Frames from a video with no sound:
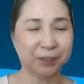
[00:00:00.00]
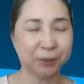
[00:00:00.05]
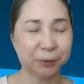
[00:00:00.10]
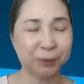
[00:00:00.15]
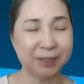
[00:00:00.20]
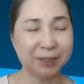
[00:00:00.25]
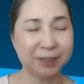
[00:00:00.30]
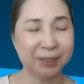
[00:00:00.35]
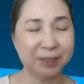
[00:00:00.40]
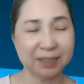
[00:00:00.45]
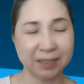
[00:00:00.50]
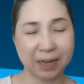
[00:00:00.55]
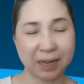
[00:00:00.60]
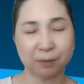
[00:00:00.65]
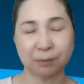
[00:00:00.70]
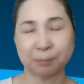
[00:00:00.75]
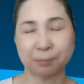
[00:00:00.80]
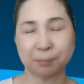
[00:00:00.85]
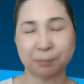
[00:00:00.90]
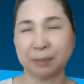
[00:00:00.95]
So just
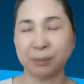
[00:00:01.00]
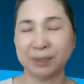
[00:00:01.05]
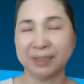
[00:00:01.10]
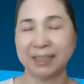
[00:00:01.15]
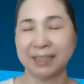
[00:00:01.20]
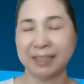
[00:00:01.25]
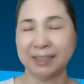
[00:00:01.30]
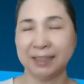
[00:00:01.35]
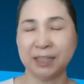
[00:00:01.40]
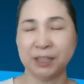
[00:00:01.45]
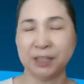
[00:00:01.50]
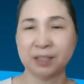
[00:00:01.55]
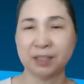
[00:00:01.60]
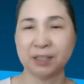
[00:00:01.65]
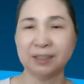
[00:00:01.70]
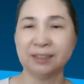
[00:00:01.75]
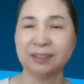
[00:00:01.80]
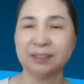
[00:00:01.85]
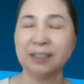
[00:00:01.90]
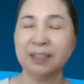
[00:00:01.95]
now my
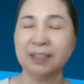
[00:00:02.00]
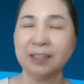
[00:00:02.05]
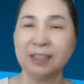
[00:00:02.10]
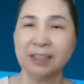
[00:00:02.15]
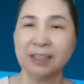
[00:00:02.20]
presentation,